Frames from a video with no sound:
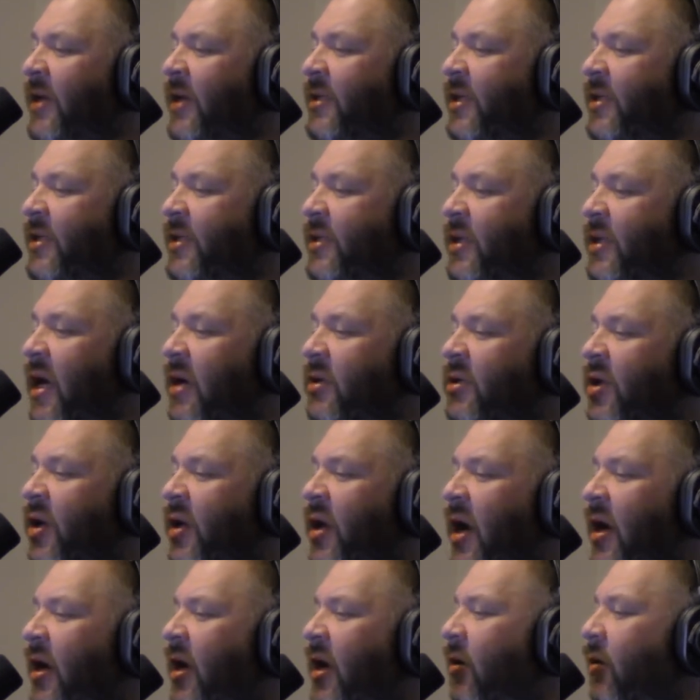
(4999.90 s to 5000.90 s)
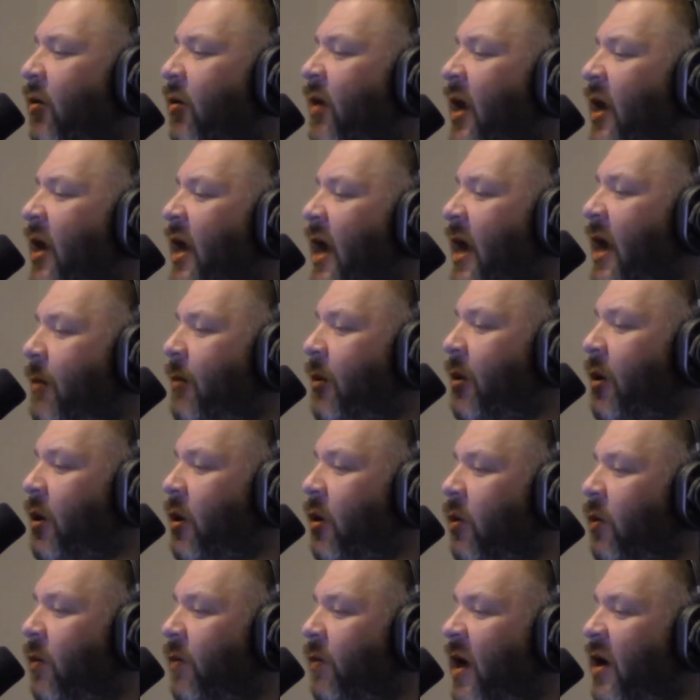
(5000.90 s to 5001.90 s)
it thou shalt not kill thy neighbor? Mr.
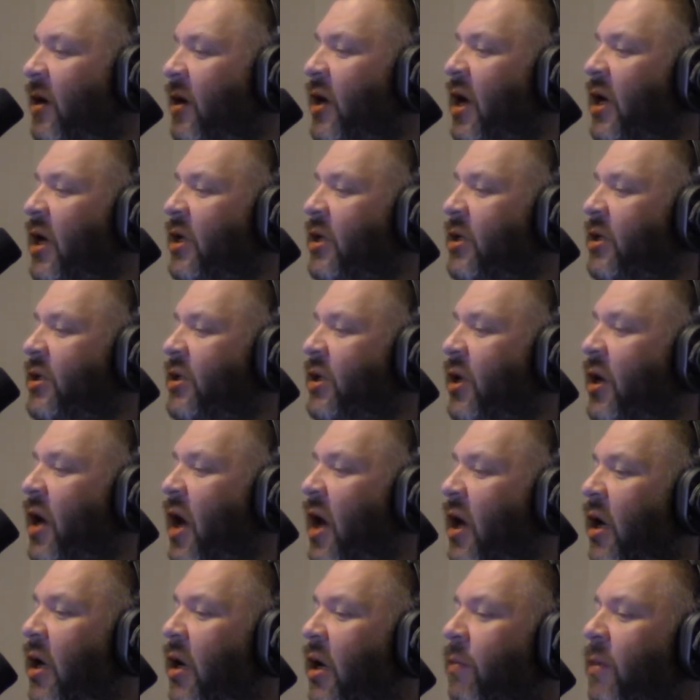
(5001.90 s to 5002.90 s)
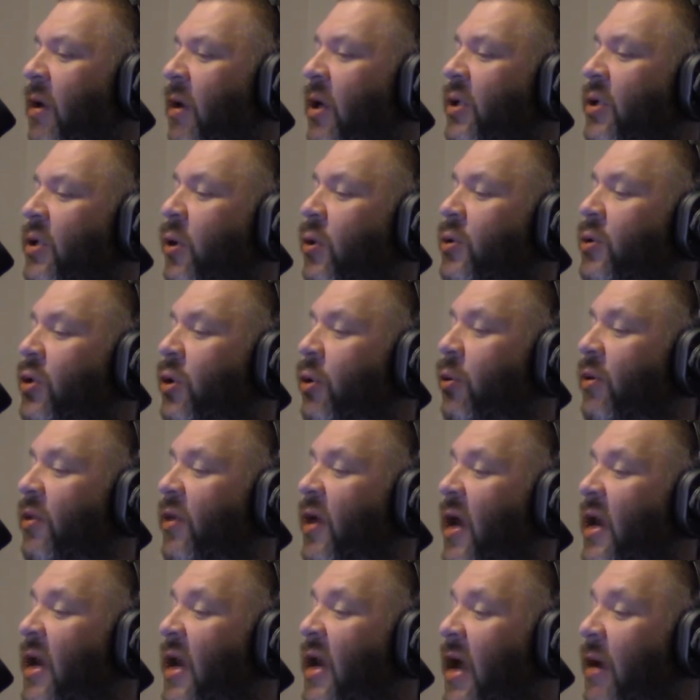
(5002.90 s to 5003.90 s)
Robinson? Robinson's not, shall neighborhood? not commit adultery with
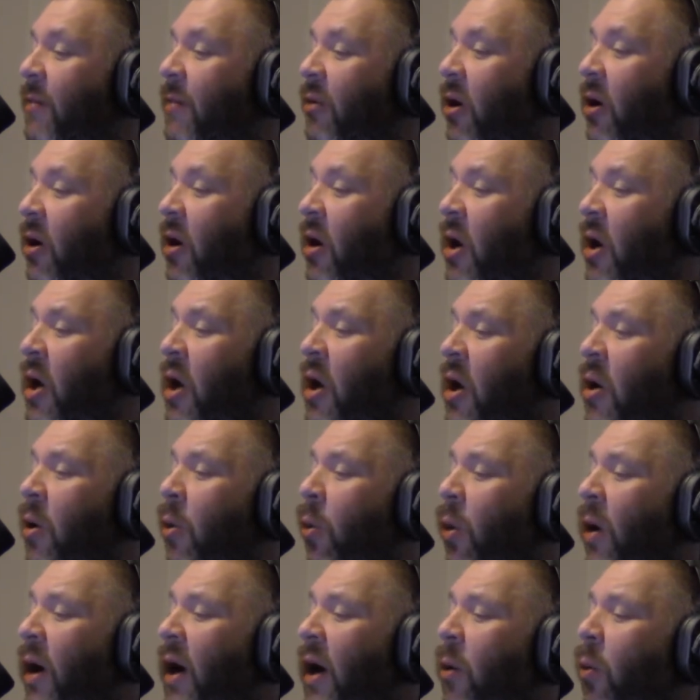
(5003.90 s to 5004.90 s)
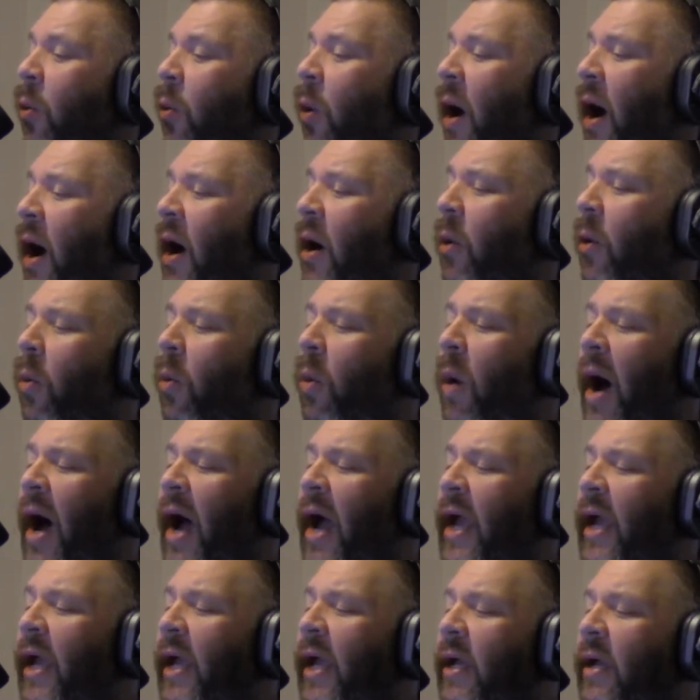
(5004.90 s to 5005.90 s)
thy neighbor. What? Why?
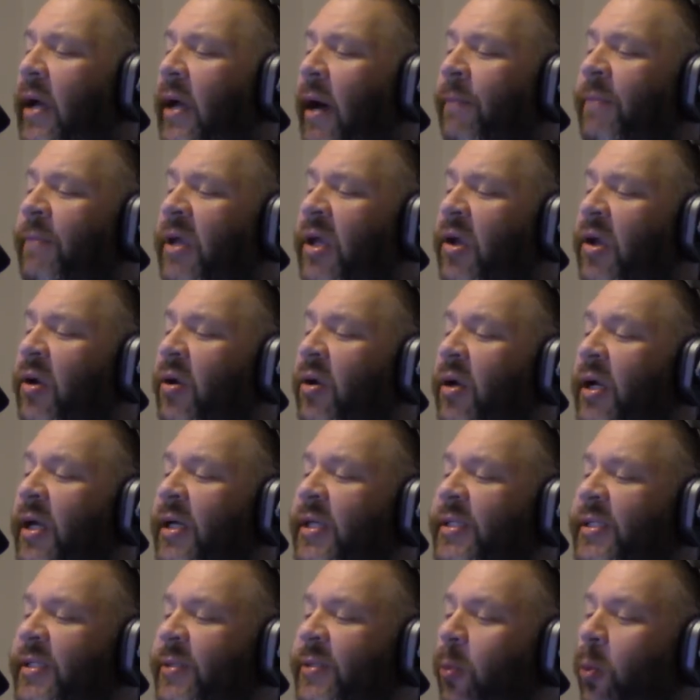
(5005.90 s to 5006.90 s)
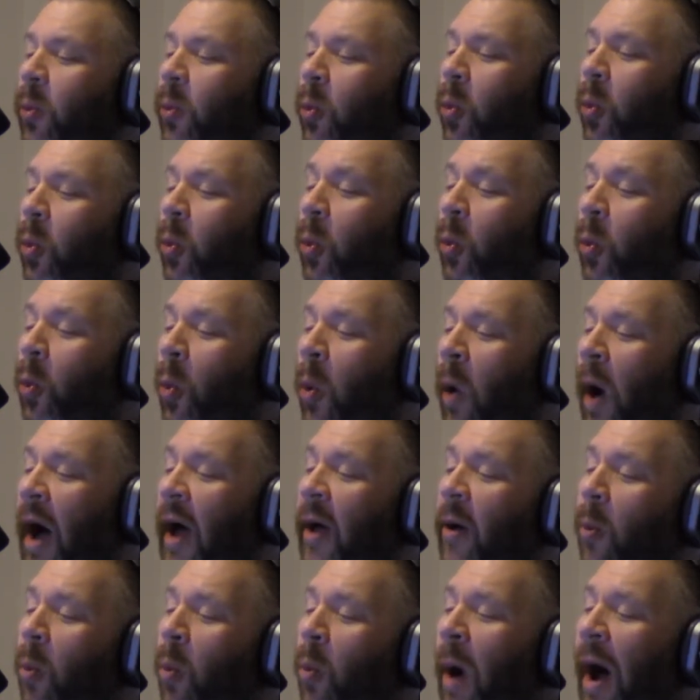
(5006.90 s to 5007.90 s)
why I'm curious. Why?
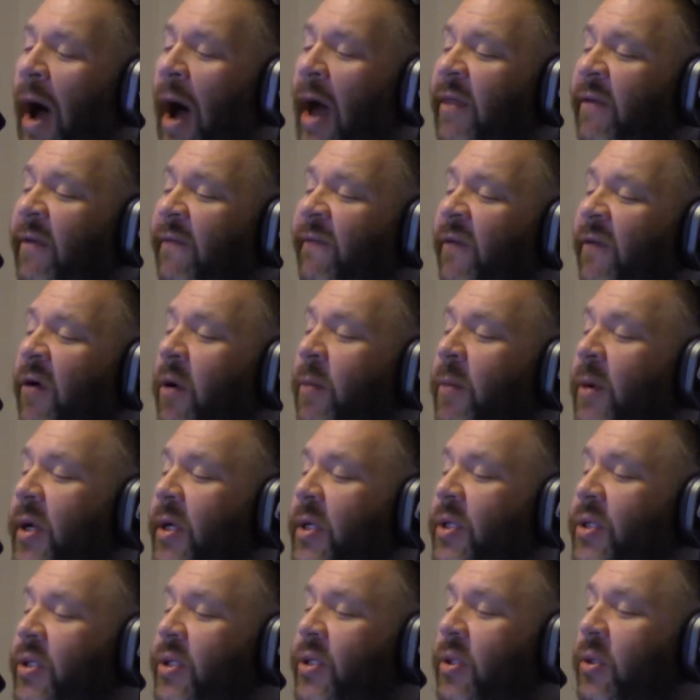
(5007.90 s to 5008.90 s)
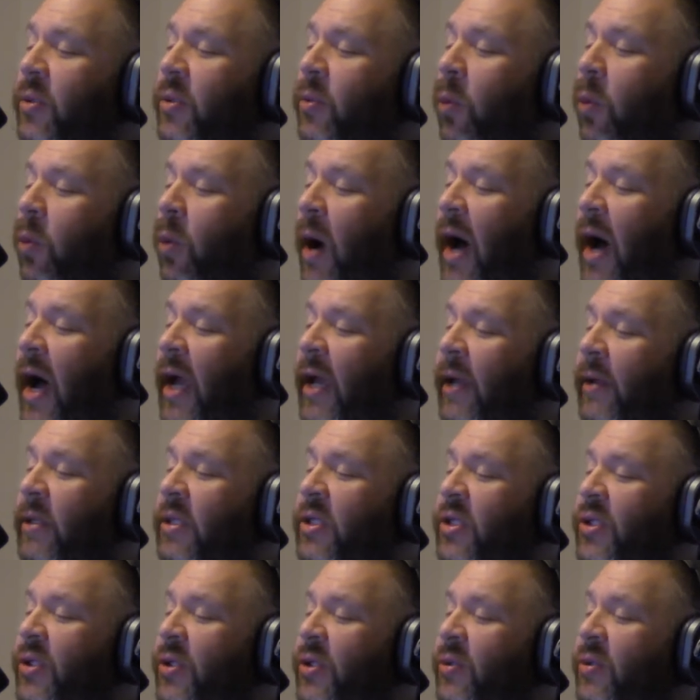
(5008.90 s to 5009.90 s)
Why the verbiage? Why
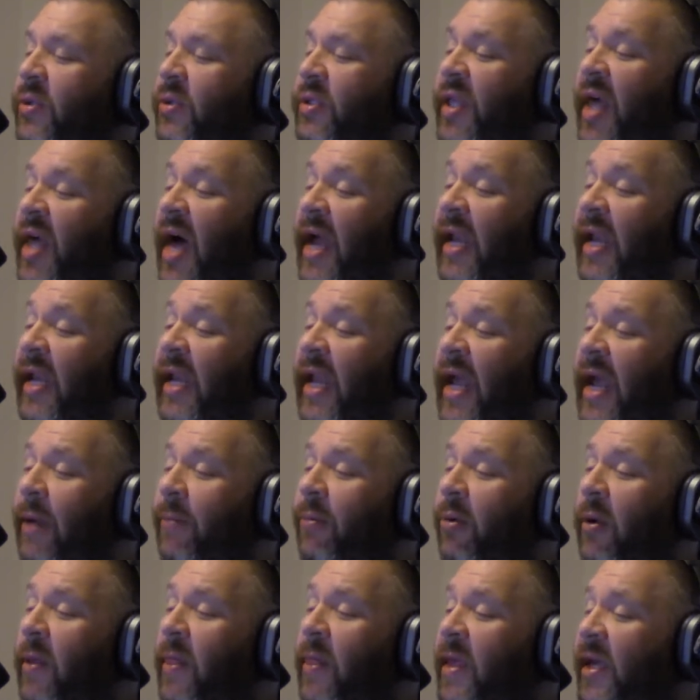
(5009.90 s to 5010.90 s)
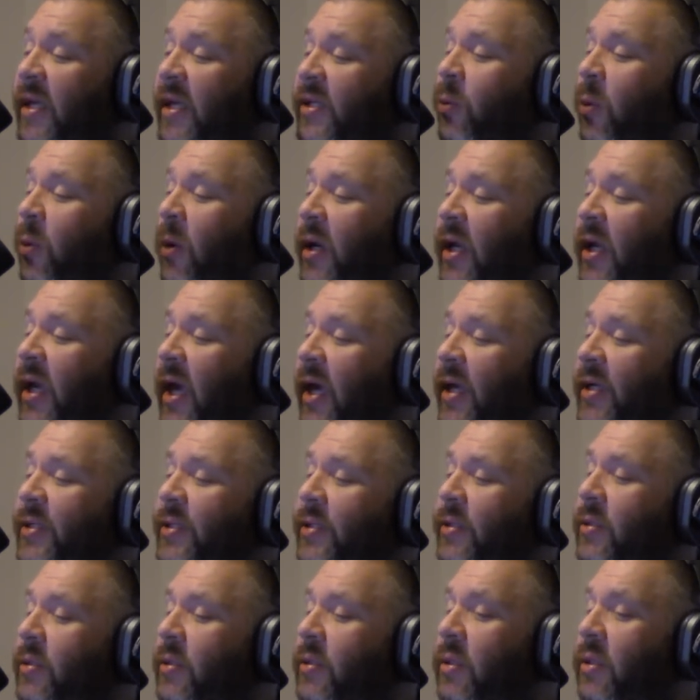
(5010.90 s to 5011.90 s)
choose thy neighbor in this one case?
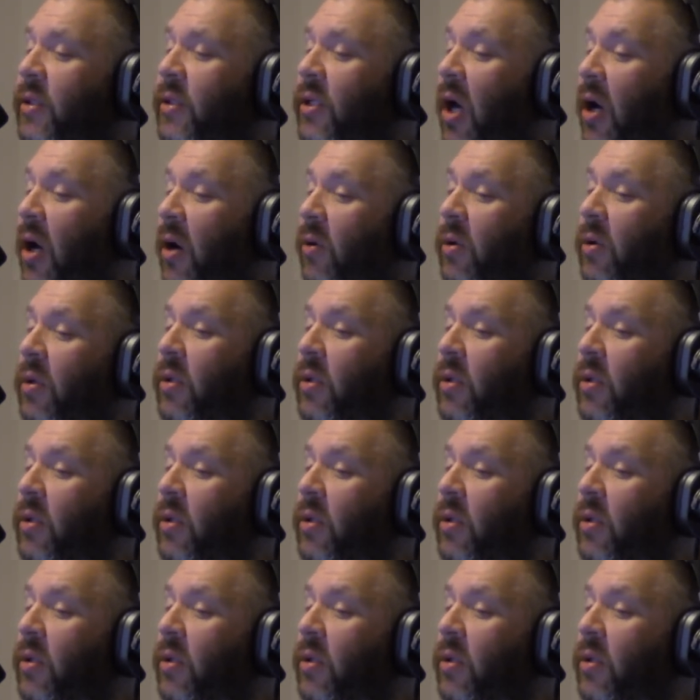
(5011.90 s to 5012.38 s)
Go.